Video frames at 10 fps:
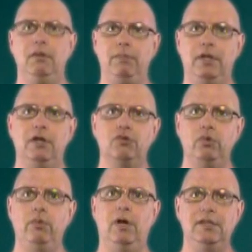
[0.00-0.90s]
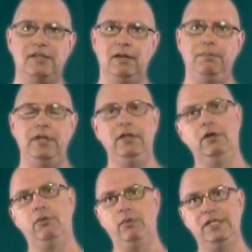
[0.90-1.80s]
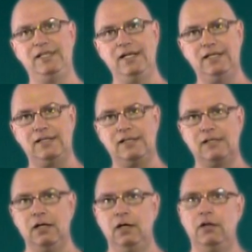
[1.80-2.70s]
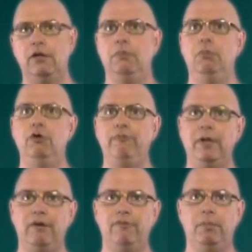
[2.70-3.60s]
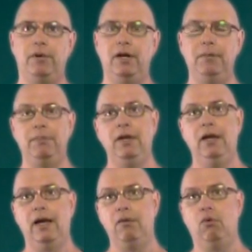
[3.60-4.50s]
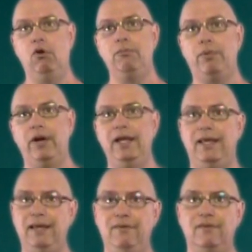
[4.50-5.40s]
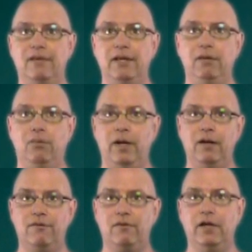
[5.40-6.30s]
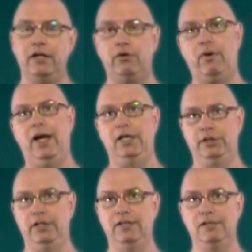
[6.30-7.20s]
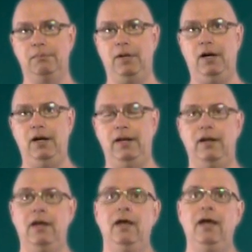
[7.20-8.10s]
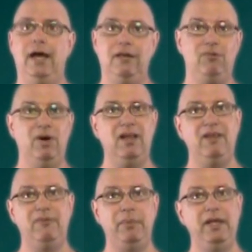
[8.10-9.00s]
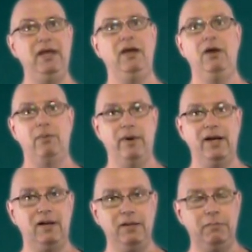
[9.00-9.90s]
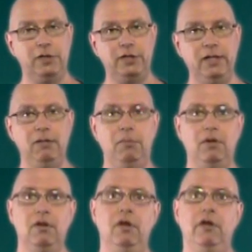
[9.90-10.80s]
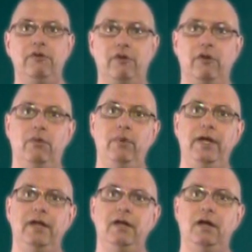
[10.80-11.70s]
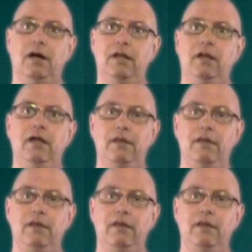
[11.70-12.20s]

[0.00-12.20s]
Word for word: because we want something that resists to the movement of the pipe and won't break easily when a slight traction is applied as well as being readily machinable so that we can cut